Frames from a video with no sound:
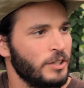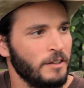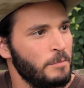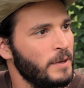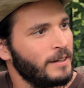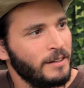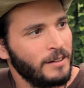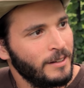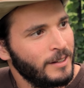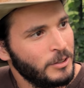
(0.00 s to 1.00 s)
have been
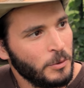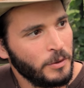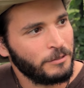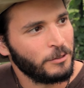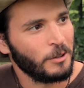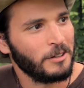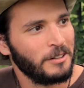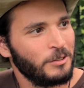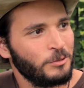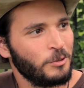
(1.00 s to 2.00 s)
doing for
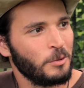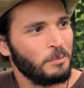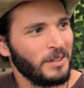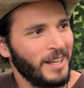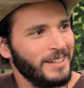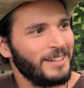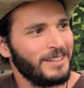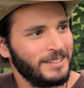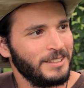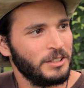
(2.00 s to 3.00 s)

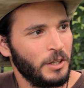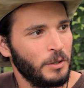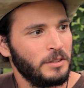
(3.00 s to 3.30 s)
millennia. You know?